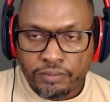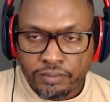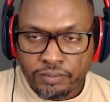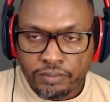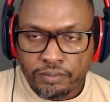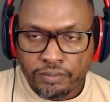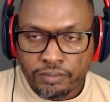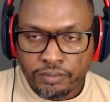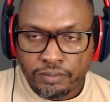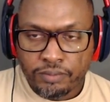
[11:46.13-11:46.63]

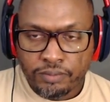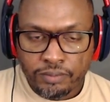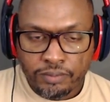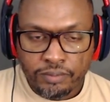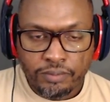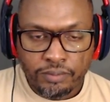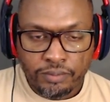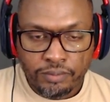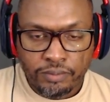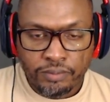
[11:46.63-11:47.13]

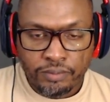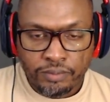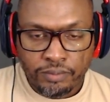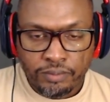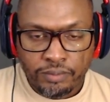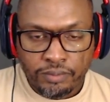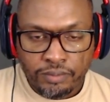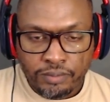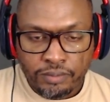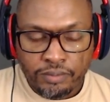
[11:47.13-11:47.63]

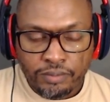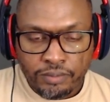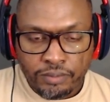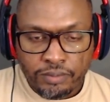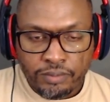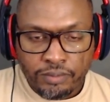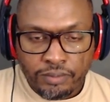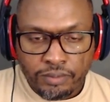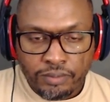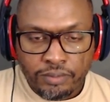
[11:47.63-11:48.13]

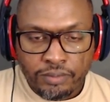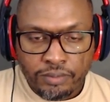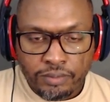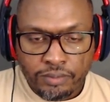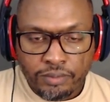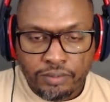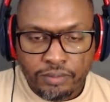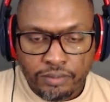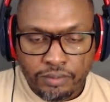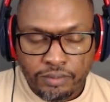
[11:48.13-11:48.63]

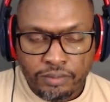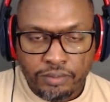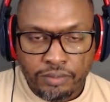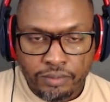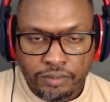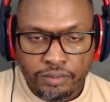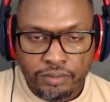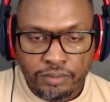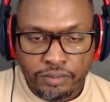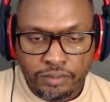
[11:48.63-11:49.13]

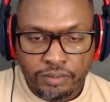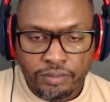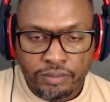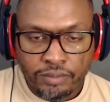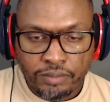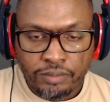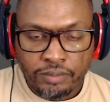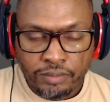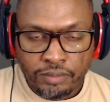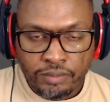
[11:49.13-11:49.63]

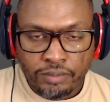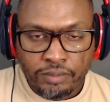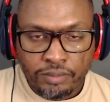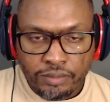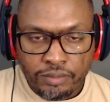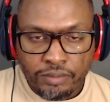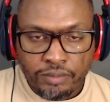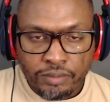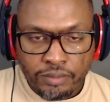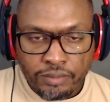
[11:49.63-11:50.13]

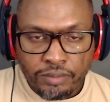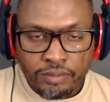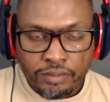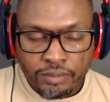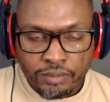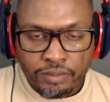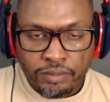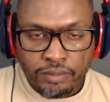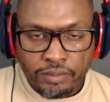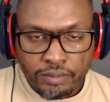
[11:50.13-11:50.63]

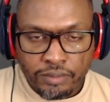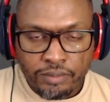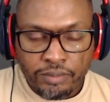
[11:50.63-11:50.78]
This person isn't speaking.